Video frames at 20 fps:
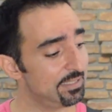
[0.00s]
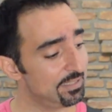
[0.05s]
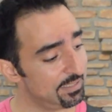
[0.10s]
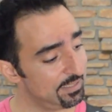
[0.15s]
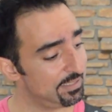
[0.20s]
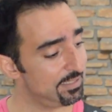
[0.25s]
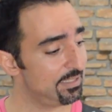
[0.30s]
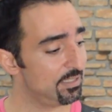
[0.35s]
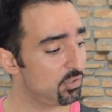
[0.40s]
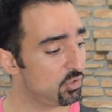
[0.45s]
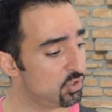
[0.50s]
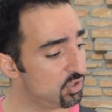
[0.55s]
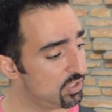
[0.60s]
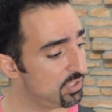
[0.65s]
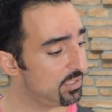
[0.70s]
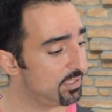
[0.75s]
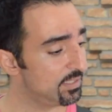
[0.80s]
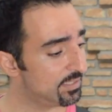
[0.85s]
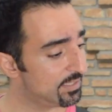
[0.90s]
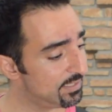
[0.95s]
E,
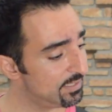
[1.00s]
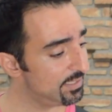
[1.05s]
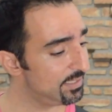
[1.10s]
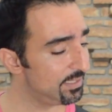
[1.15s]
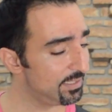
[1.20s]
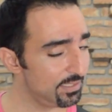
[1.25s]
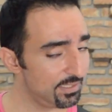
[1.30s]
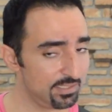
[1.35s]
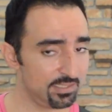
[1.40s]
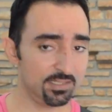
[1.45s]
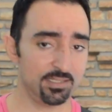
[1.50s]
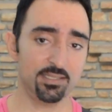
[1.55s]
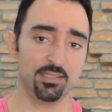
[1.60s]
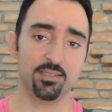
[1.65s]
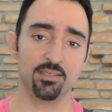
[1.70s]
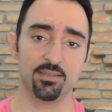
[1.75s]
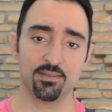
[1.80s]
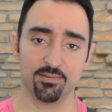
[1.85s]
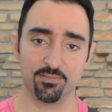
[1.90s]
G, C, E.